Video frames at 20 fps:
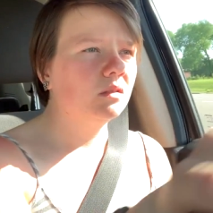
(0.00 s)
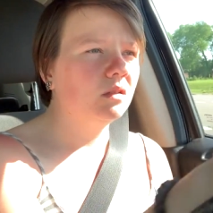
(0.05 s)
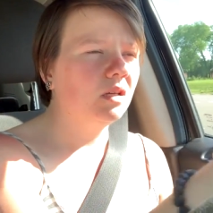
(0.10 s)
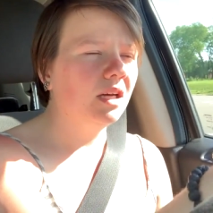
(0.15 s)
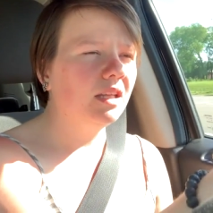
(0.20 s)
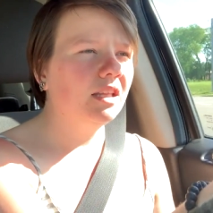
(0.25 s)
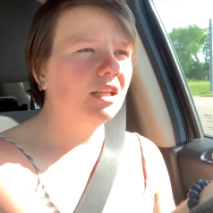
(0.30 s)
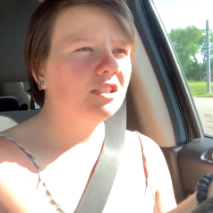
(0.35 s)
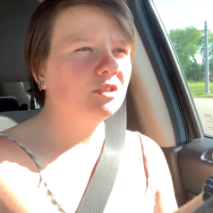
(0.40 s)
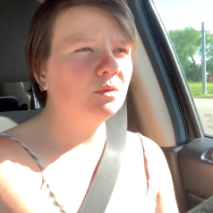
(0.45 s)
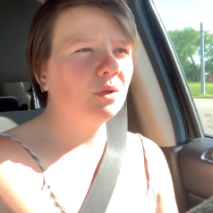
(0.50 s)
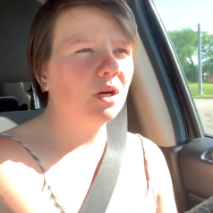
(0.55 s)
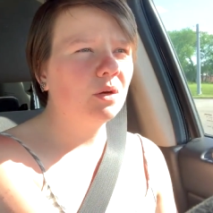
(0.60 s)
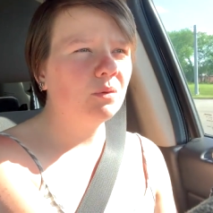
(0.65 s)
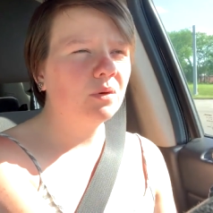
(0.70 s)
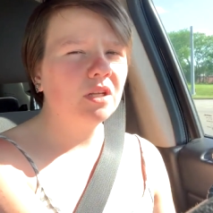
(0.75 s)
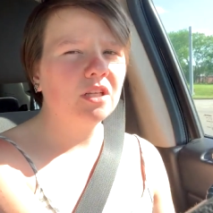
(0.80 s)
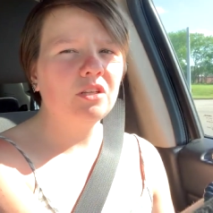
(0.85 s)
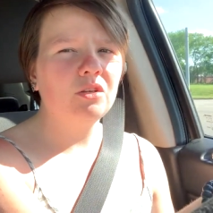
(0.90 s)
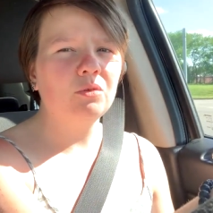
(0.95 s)
And that's what I
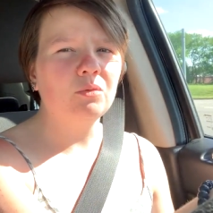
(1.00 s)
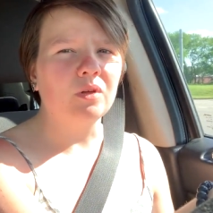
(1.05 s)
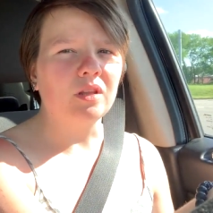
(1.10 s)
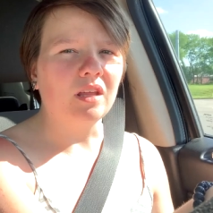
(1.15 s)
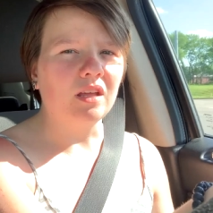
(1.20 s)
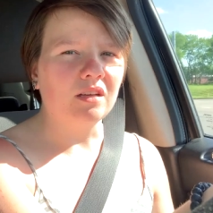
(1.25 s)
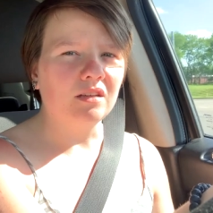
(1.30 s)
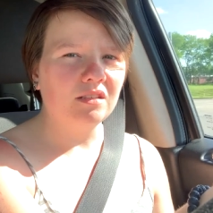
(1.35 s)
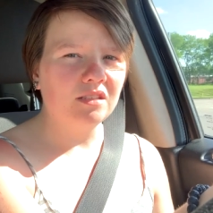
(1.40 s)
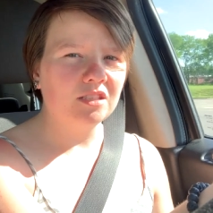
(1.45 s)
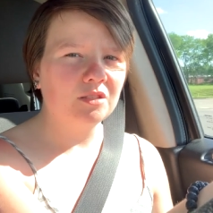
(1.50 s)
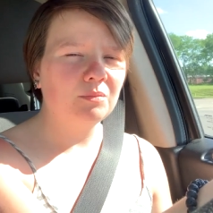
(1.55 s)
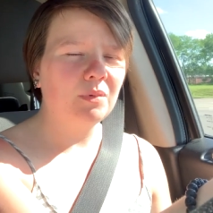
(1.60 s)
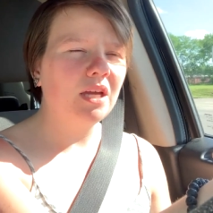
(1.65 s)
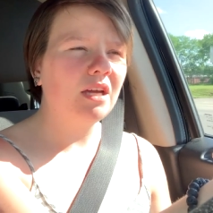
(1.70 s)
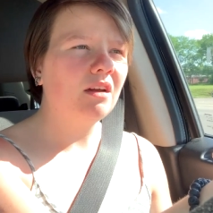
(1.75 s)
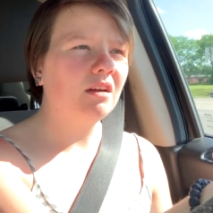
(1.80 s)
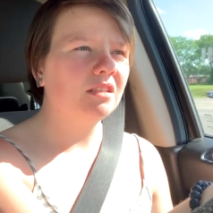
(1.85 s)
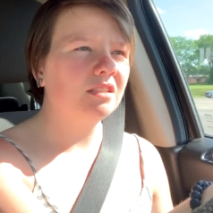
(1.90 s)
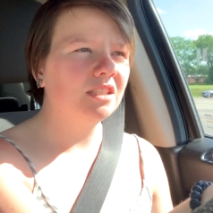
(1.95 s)
want to do with it, is
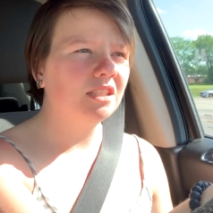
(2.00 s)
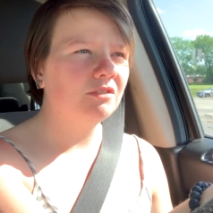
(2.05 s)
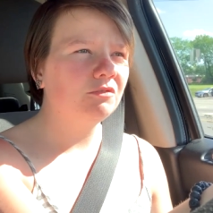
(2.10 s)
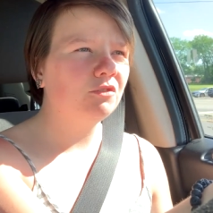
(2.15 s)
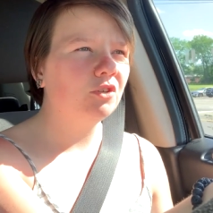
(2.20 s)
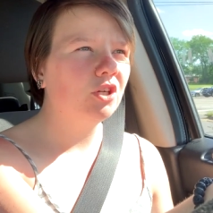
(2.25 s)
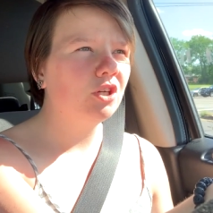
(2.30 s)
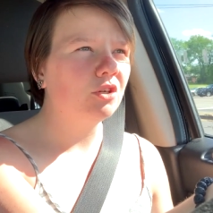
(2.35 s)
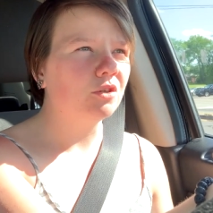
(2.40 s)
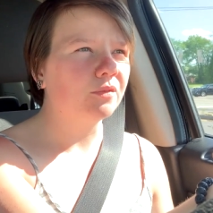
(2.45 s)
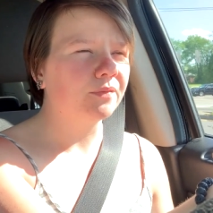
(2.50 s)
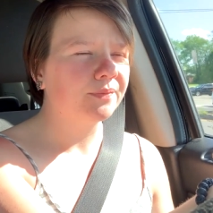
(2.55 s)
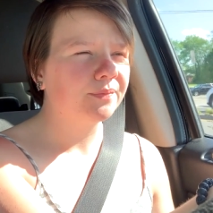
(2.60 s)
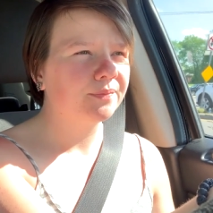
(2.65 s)
make content for you.